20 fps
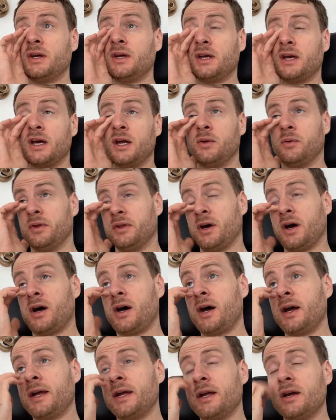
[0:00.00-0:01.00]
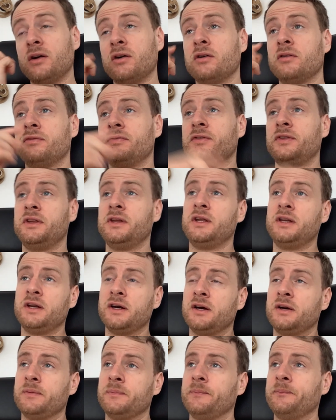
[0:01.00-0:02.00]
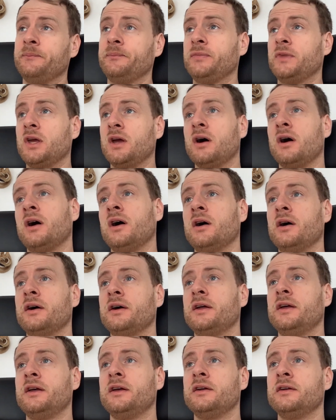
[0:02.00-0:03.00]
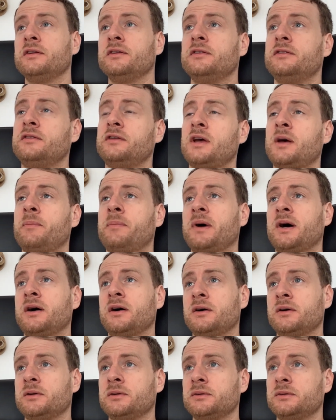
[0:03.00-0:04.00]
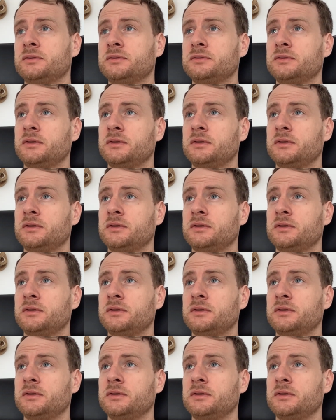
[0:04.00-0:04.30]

Anyway, the height of the art is about